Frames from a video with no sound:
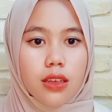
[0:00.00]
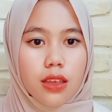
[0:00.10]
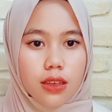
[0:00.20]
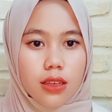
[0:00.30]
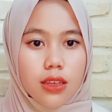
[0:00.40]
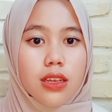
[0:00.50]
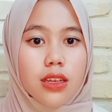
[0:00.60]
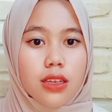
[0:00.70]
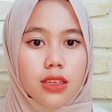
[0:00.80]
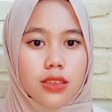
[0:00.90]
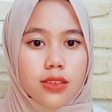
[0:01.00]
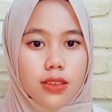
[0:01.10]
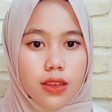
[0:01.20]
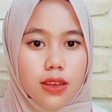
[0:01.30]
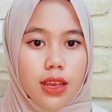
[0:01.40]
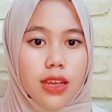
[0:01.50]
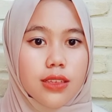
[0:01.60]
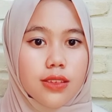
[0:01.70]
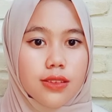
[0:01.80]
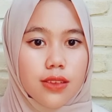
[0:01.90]
h, s,
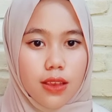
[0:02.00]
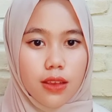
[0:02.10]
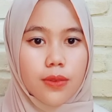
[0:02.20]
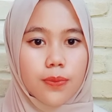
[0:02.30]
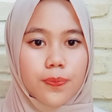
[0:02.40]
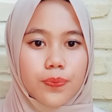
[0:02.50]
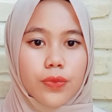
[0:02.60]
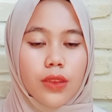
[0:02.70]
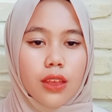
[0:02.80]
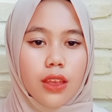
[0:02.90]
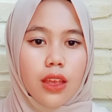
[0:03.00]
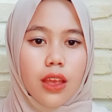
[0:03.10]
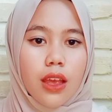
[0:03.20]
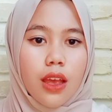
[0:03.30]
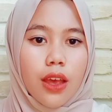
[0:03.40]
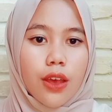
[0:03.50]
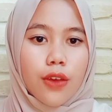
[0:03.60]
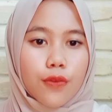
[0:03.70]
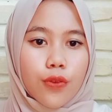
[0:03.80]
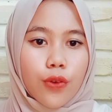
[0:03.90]
and z.
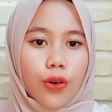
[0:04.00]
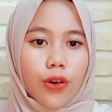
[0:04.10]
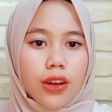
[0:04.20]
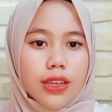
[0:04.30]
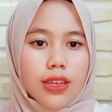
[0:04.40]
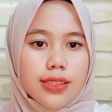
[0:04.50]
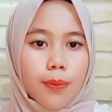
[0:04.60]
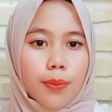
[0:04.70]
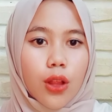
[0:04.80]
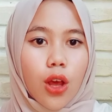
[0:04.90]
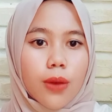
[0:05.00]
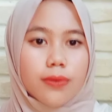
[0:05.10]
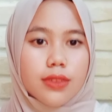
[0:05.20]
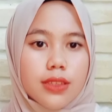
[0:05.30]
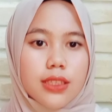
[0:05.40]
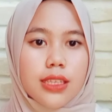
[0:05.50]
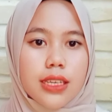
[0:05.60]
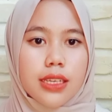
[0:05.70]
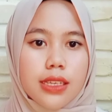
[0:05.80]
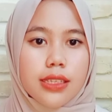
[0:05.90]
And for the example of
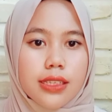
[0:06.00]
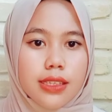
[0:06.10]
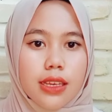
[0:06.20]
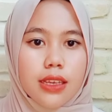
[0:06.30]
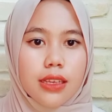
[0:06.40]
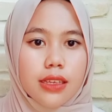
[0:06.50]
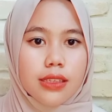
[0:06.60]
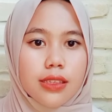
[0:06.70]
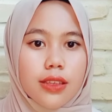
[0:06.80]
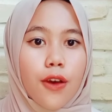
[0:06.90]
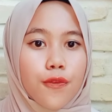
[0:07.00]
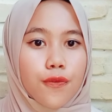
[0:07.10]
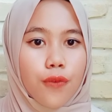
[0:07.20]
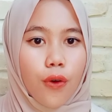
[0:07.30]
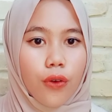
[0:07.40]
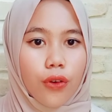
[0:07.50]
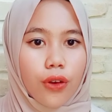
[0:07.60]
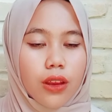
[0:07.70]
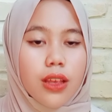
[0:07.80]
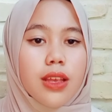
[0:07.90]
this is for,
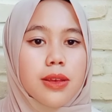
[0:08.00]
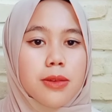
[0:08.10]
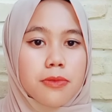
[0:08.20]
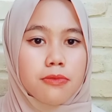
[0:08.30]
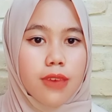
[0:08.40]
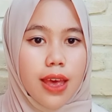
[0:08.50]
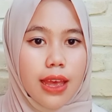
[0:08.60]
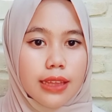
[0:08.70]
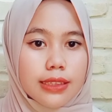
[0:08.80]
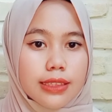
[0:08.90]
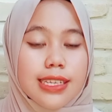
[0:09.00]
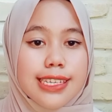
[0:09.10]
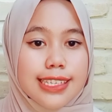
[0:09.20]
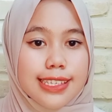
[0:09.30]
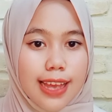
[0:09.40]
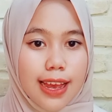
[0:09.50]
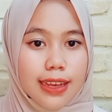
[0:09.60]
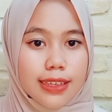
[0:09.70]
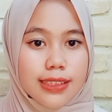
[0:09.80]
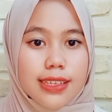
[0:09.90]
van,
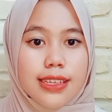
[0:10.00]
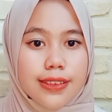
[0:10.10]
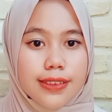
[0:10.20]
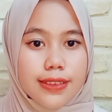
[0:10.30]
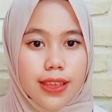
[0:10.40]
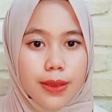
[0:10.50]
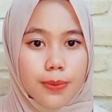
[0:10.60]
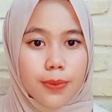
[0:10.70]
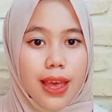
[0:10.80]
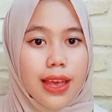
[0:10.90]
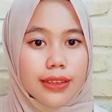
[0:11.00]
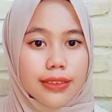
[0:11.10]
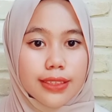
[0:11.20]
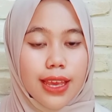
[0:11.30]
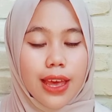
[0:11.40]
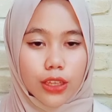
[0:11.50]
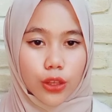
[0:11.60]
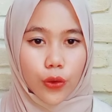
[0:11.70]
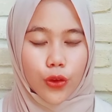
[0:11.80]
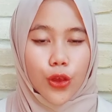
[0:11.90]
sun, zip, and
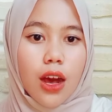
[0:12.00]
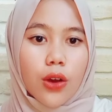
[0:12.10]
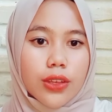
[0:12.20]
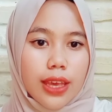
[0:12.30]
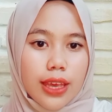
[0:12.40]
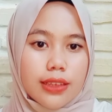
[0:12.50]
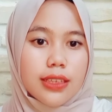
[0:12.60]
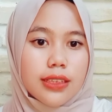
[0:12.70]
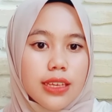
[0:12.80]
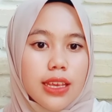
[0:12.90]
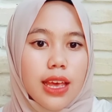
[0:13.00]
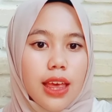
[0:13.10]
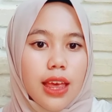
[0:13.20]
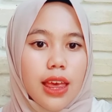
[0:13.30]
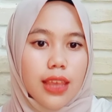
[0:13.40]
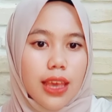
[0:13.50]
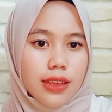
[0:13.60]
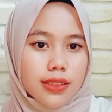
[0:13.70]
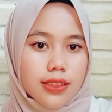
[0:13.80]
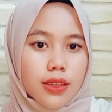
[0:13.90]
hello. Okay,
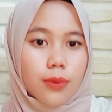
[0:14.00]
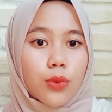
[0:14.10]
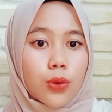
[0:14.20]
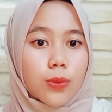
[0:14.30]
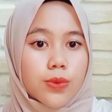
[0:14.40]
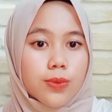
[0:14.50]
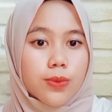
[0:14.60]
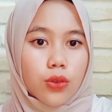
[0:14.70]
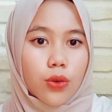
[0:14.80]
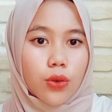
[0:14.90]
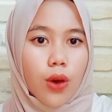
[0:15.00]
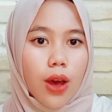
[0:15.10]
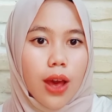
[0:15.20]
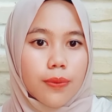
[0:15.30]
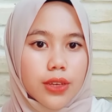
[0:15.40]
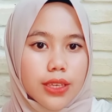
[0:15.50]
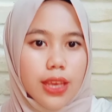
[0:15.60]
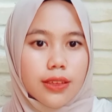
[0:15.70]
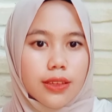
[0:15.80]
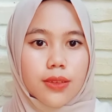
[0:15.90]
next move to
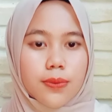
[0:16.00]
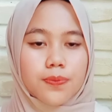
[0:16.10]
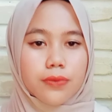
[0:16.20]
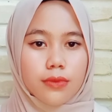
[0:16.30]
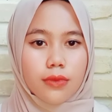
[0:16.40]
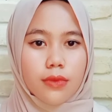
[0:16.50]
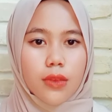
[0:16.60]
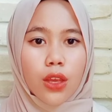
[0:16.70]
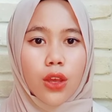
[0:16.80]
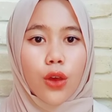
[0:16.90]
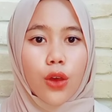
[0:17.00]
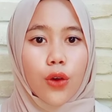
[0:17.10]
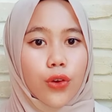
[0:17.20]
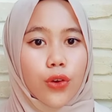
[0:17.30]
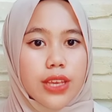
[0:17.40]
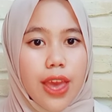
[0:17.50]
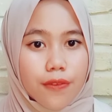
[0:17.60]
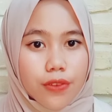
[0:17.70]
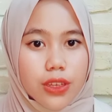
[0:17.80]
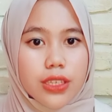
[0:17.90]
affricate. For the
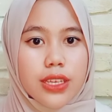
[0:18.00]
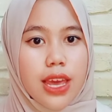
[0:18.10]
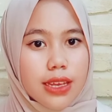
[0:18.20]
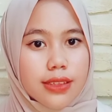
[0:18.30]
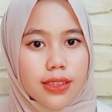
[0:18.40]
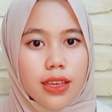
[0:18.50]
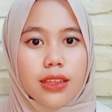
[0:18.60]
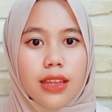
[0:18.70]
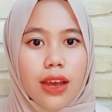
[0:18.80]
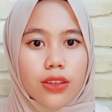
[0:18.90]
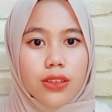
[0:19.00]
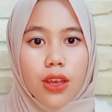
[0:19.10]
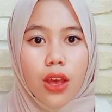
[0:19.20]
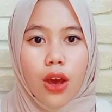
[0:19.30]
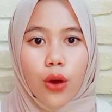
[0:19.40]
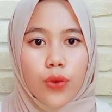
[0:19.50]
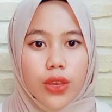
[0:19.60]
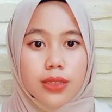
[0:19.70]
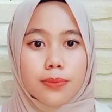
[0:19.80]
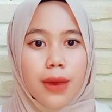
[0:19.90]
affricates, that we
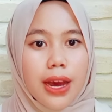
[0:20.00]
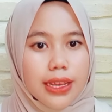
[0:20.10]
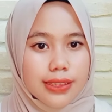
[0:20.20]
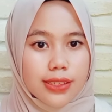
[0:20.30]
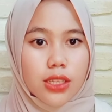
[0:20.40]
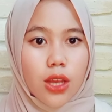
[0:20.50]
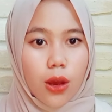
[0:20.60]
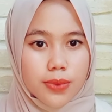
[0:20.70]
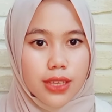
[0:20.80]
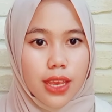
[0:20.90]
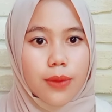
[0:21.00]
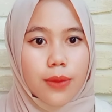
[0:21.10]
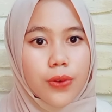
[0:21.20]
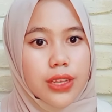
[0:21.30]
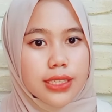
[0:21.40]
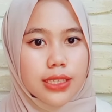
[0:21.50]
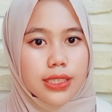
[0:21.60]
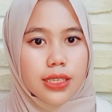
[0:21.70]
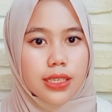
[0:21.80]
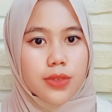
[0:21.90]
combine stops and
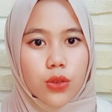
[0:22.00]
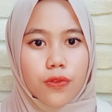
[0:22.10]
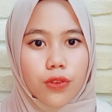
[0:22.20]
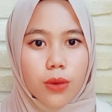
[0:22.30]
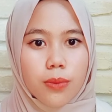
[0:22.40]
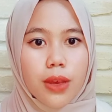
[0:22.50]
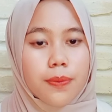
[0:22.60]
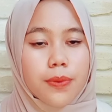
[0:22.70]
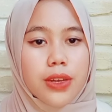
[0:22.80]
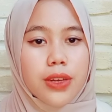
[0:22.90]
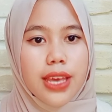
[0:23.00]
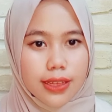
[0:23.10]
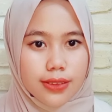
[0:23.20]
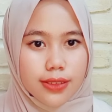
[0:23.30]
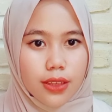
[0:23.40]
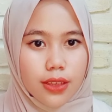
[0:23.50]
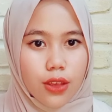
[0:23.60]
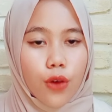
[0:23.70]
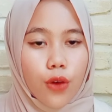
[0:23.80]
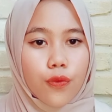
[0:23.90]
fricatives to form affricates.
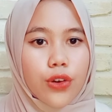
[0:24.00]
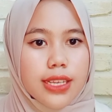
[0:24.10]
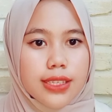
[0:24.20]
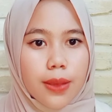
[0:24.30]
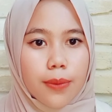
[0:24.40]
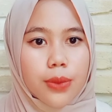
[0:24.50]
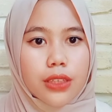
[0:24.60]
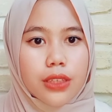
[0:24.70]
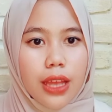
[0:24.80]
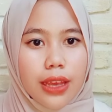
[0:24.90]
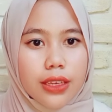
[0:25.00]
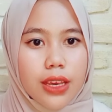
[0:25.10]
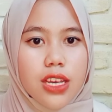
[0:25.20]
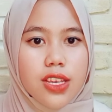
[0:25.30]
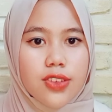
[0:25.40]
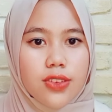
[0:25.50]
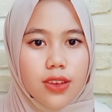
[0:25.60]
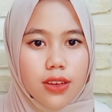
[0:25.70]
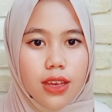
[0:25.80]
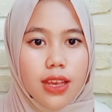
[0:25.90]
For the example like s
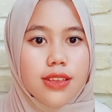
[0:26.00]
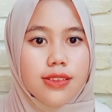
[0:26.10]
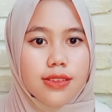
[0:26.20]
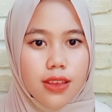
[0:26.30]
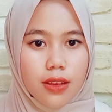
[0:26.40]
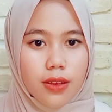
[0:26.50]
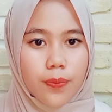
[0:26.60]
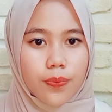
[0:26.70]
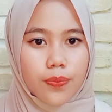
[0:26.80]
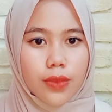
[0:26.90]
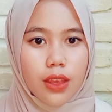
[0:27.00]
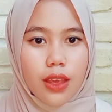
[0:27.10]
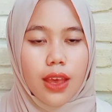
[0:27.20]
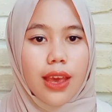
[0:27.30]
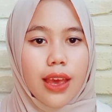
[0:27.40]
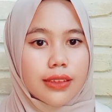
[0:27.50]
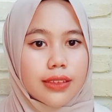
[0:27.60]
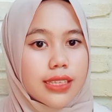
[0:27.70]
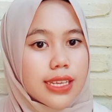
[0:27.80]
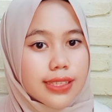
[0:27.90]
and z. And
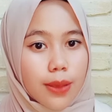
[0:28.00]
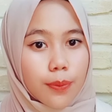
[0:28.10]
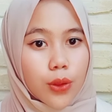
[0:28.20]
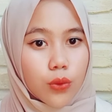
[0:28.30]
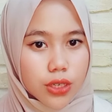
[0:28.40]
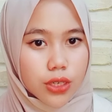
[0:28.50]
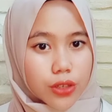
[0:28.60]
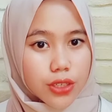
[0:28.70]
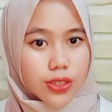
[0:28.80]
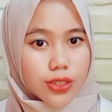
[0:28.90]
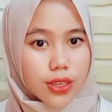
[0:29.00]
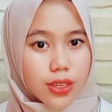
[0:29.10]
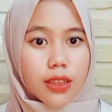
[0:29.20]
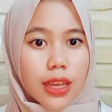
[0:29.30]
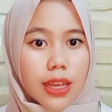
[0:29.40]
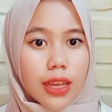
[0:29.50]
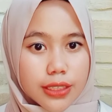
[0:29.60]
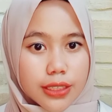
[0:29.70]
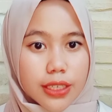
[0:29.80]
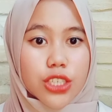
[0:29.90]
the example words like
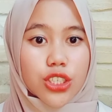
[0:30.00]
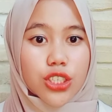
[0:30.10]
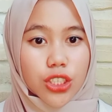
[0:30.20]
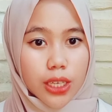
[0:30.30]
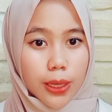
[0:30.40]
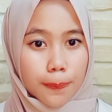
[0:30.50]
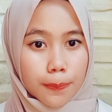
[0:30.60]
cheap